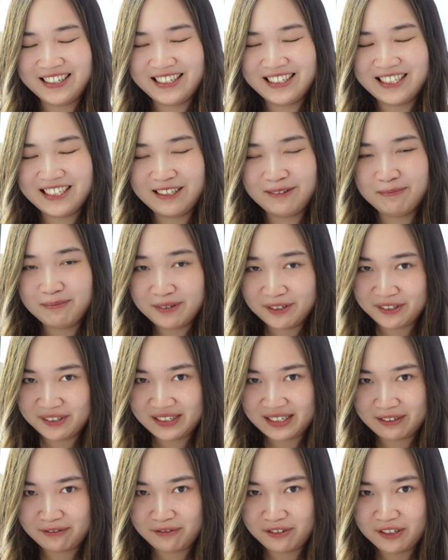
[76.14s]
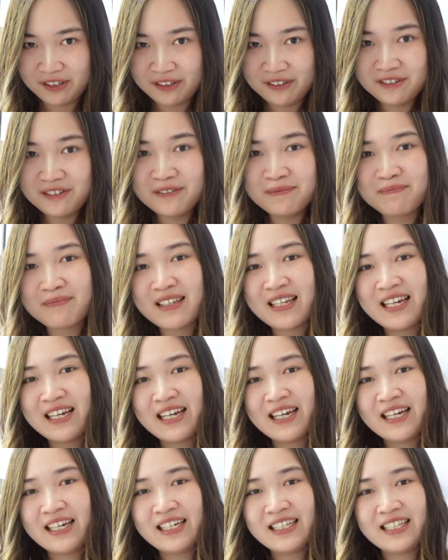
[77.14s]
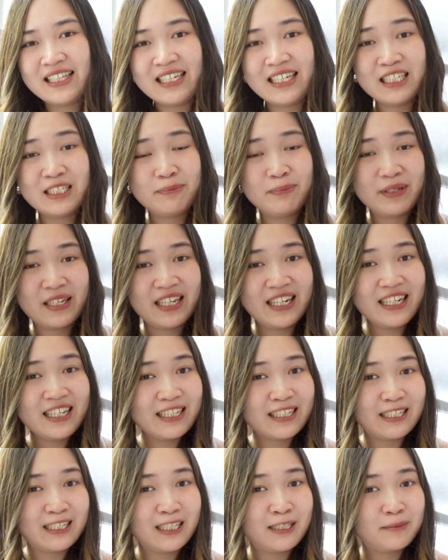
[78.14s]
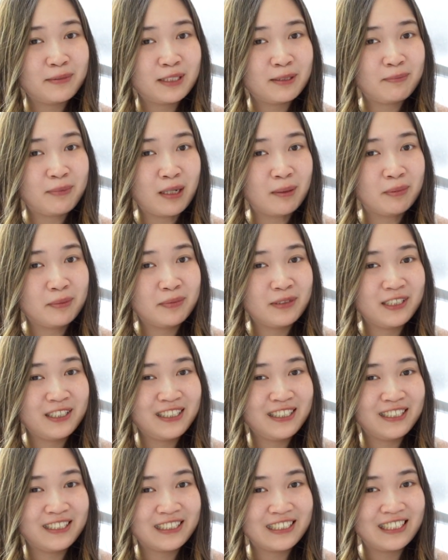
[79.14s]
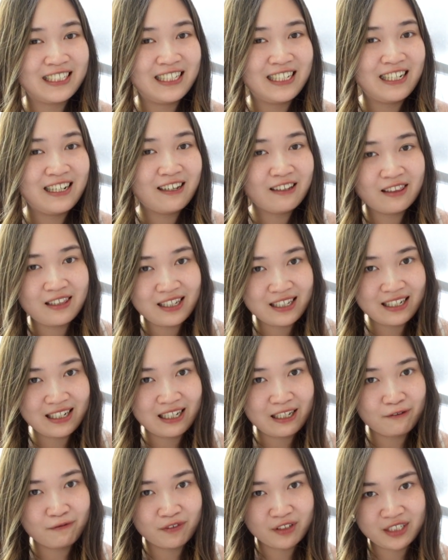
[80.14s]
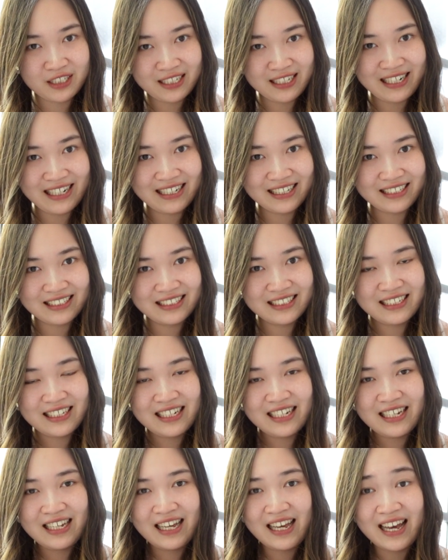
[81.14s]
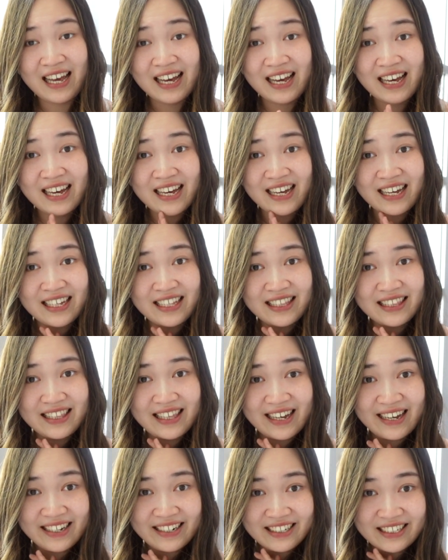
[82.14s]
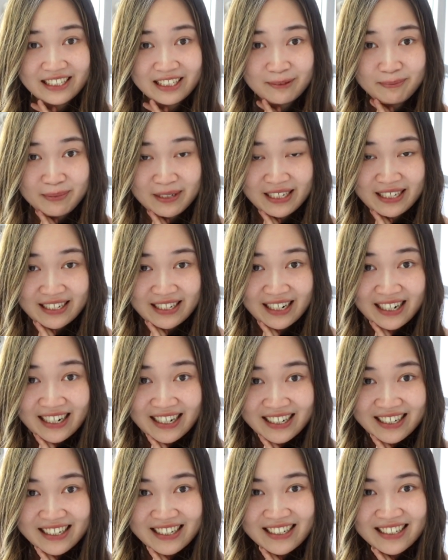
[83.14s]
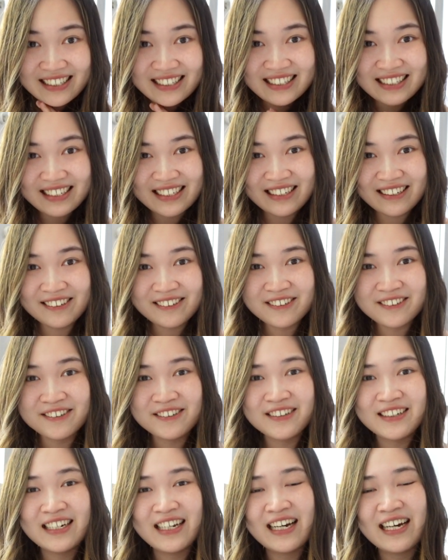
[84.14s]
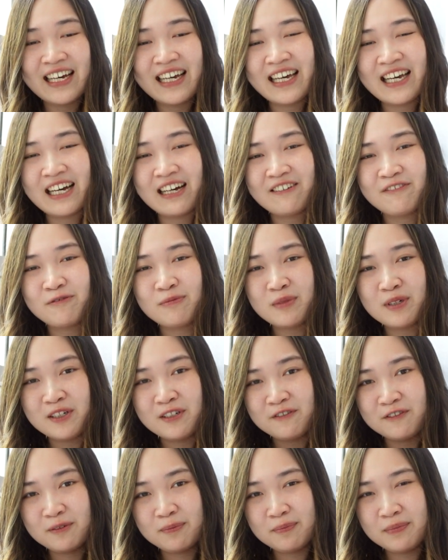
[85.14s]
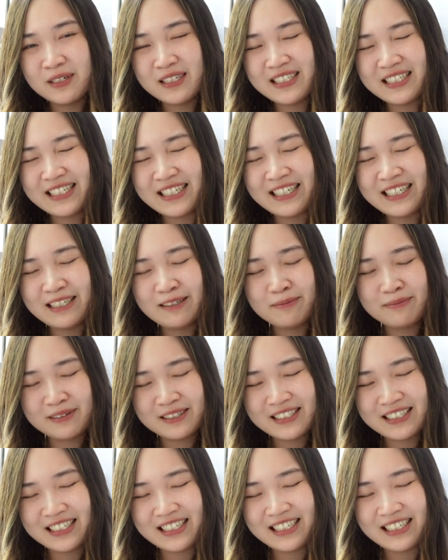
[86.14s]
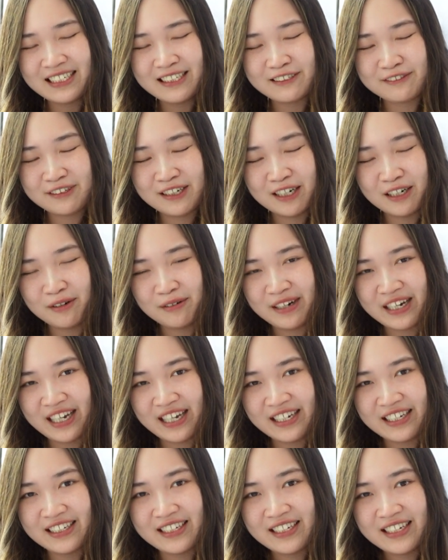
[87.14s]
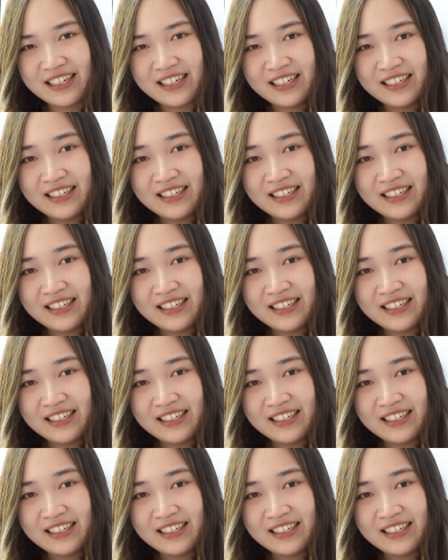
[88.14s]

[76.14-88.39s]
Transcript: is most of you, these beginning clips probably looked nothing like Virginia. And that is because Coco and I have moved pretty, pretty far away